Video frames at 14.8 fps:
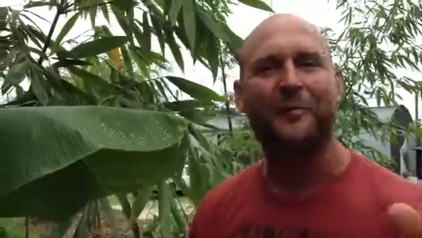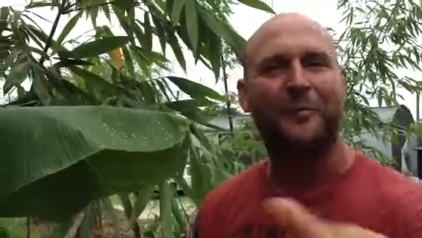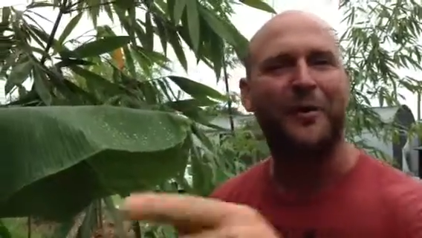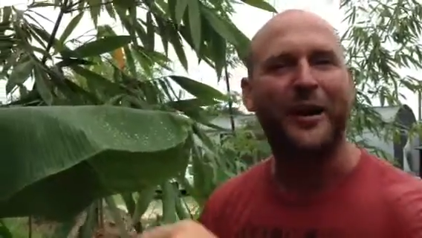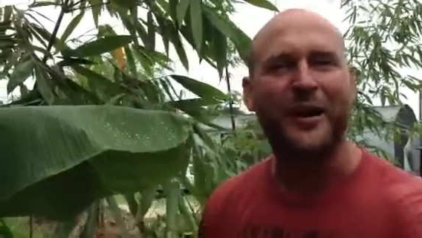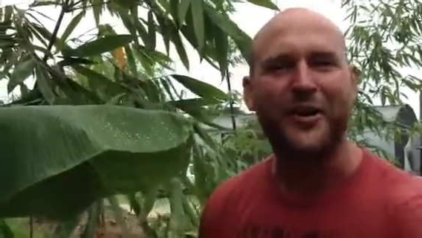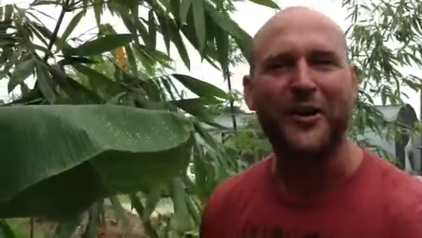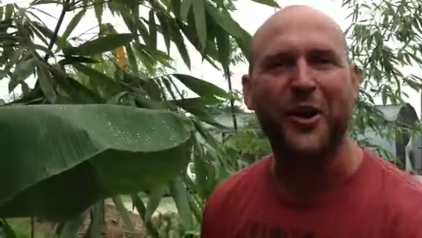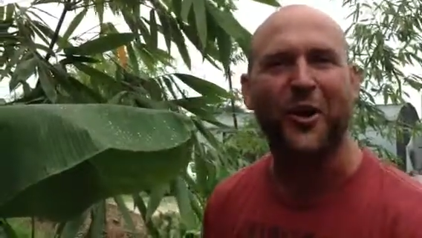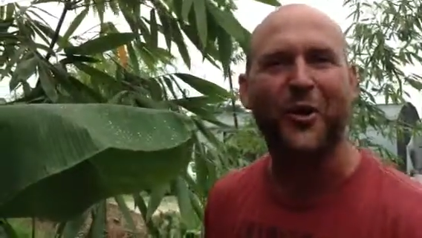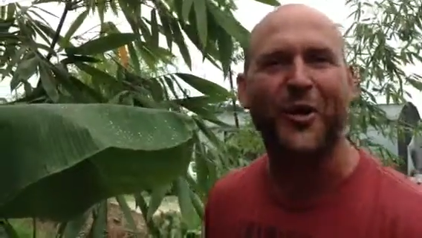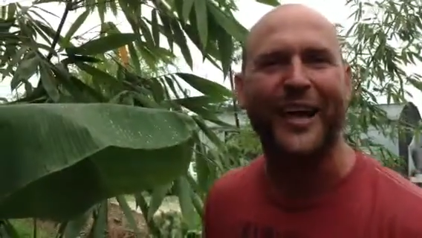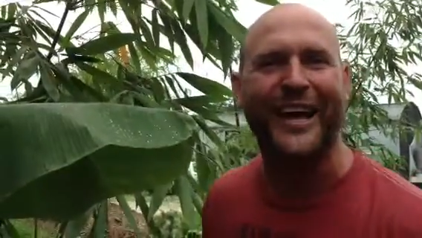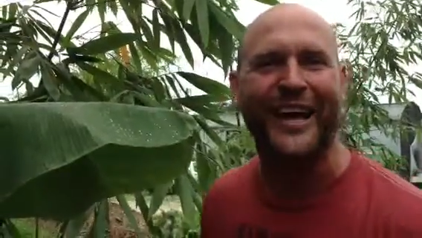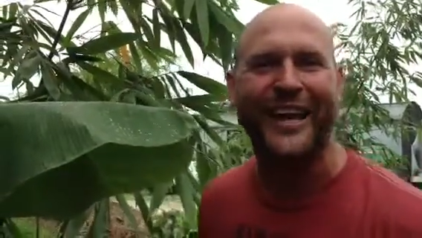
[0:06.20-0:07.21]
Brent
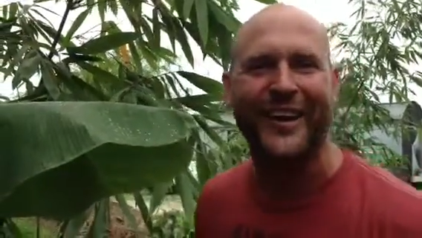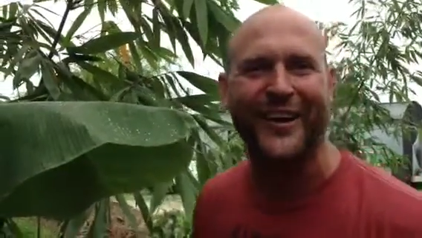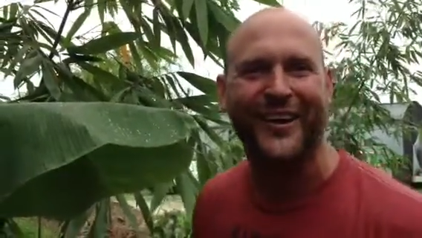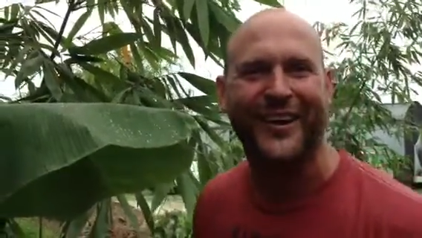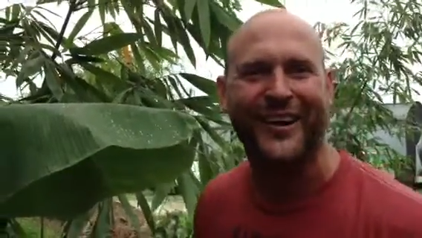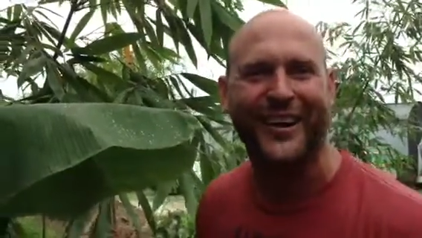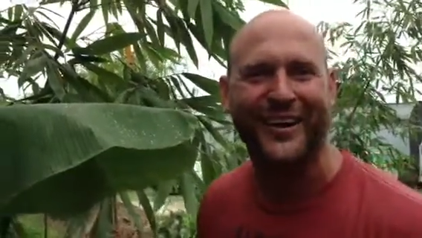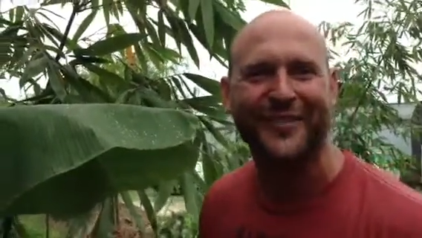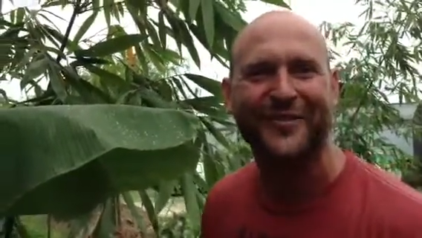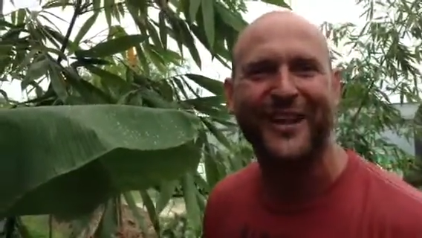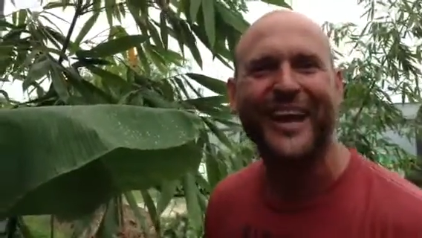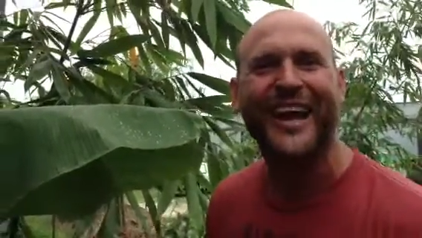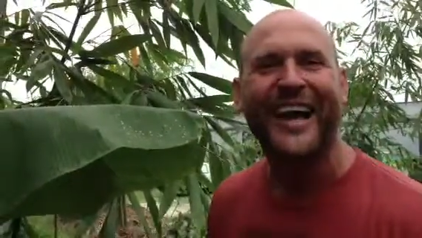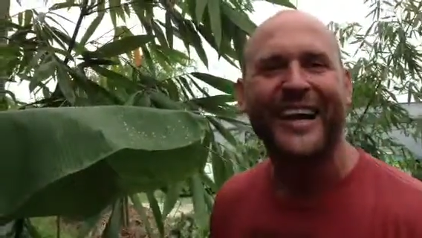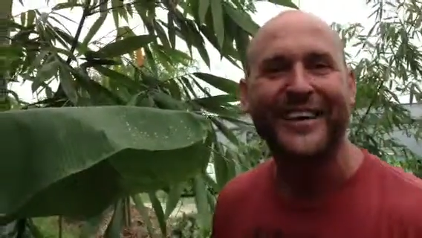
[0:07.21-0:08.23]
Knoll here of
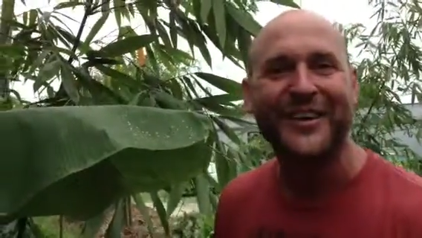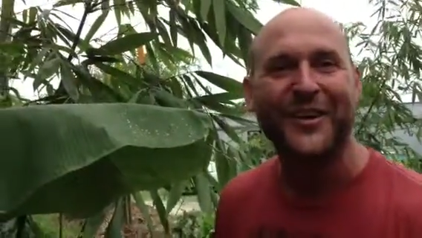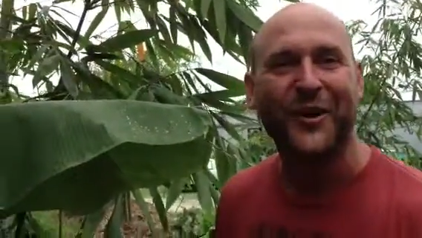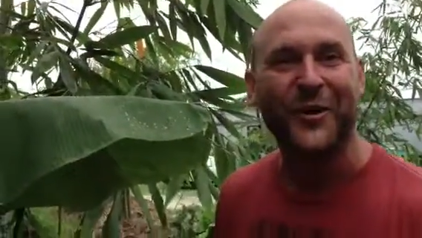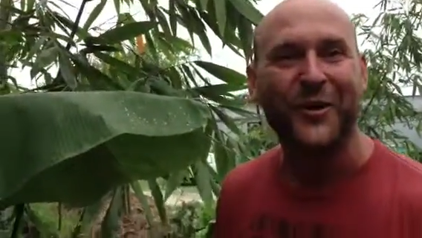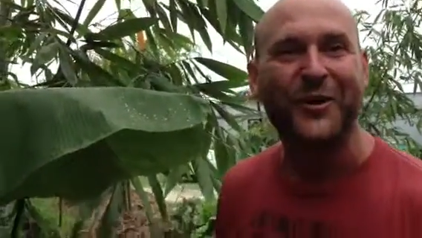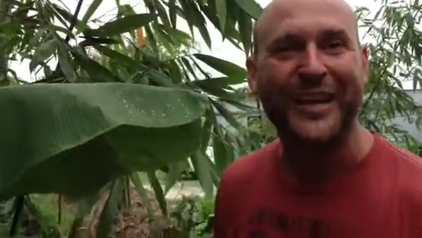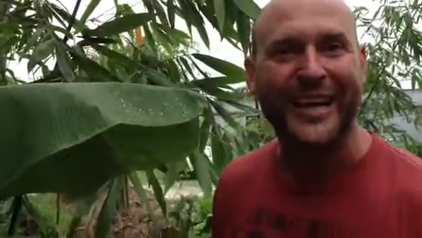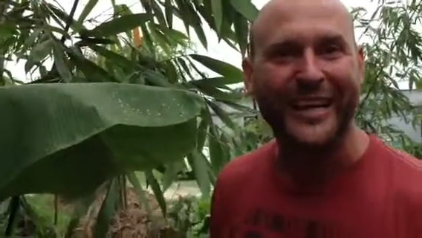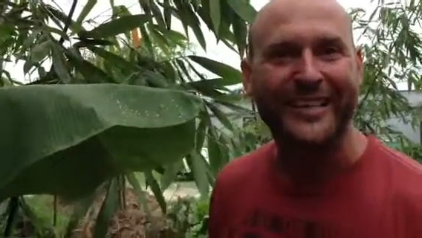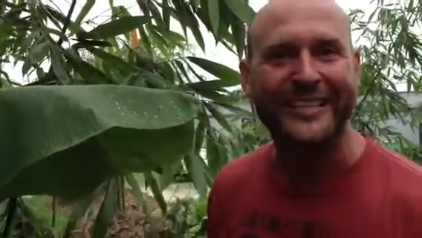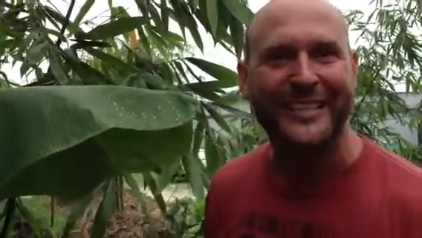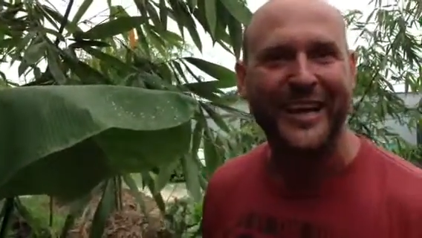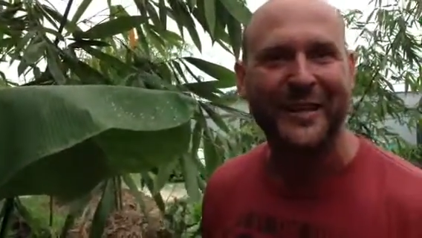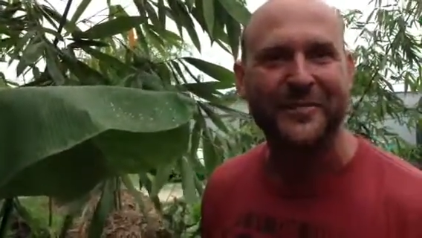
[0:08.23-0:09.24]
Knoll
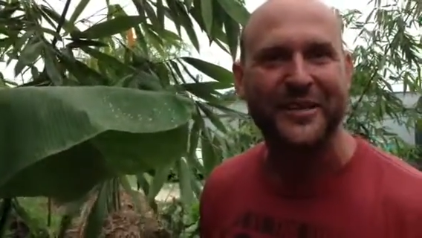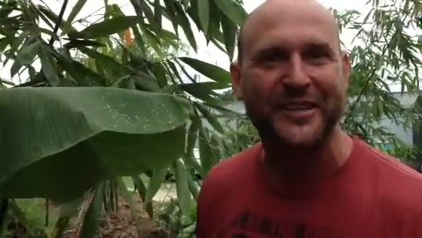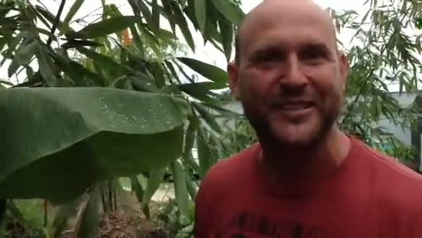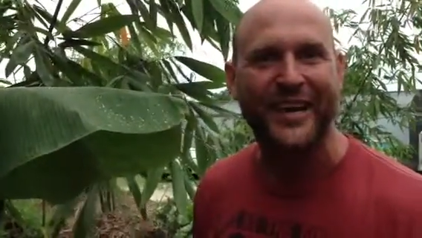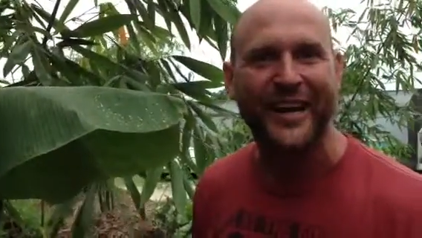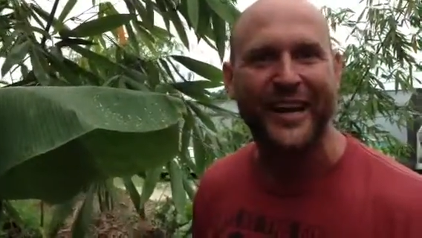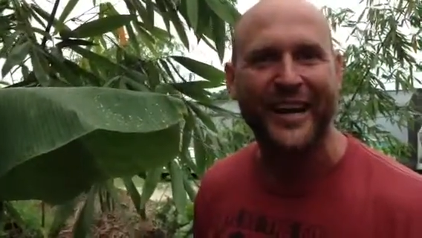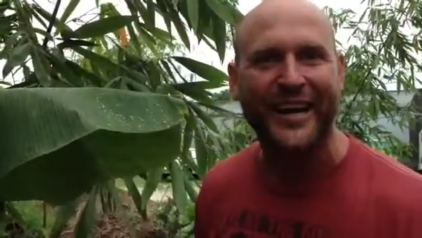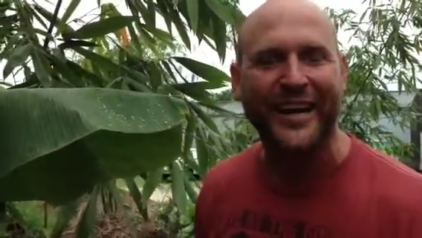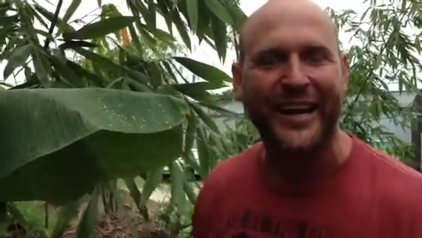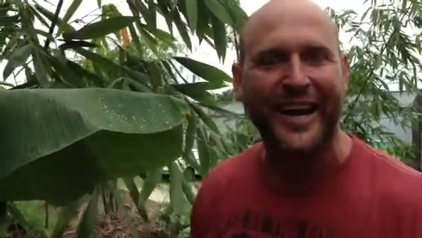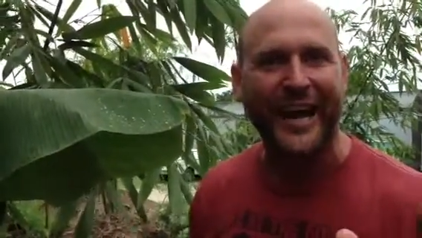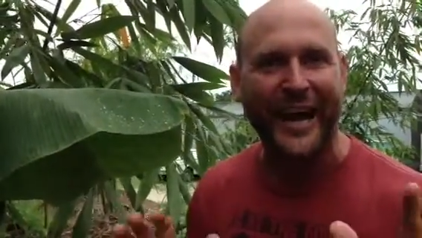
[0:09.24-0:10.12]
Landscape Design